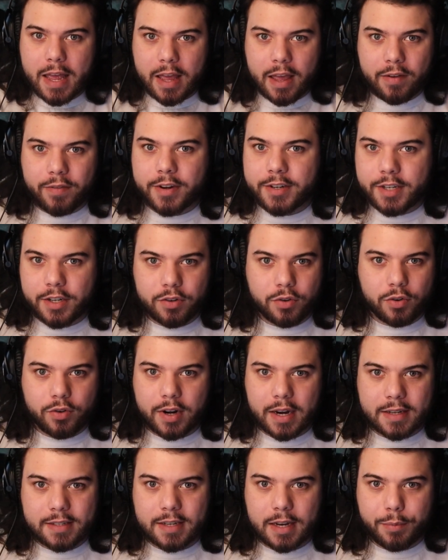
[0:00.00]
every single
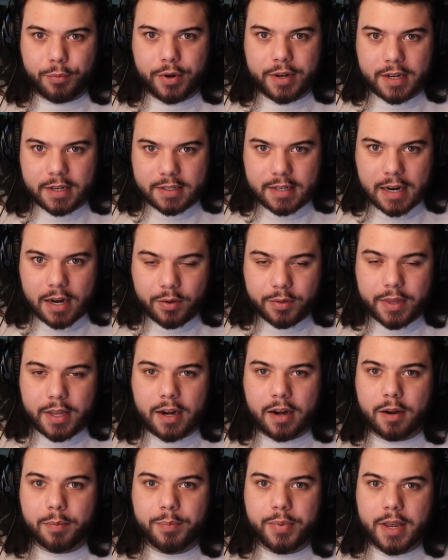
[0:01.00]
grass type weakness out
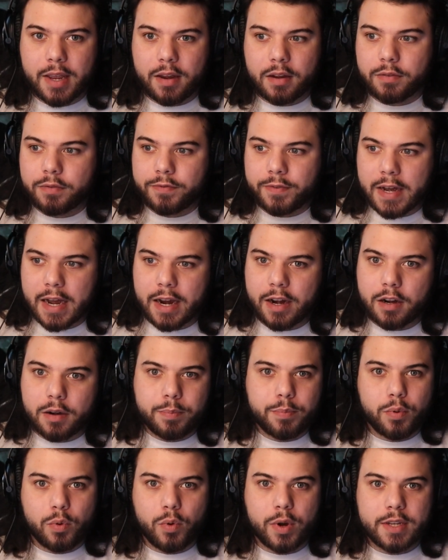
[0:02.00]
there, being fire,
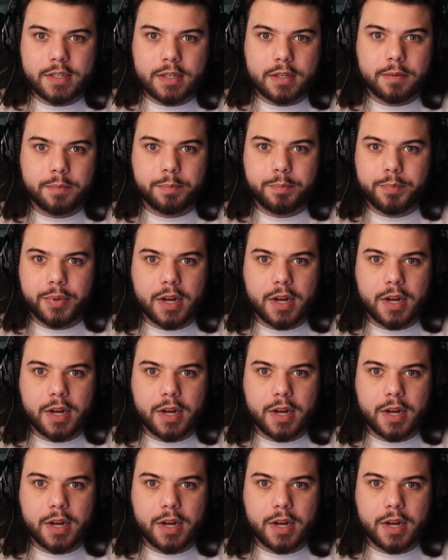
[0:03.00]
poison,